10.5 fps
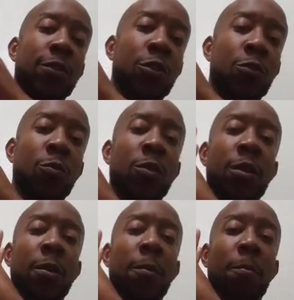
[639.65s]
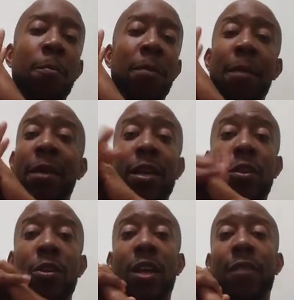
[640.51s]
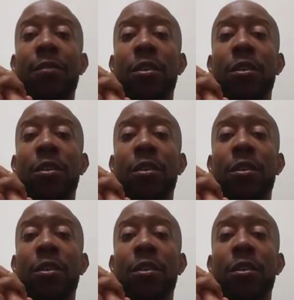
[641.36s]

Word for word: for you by making your life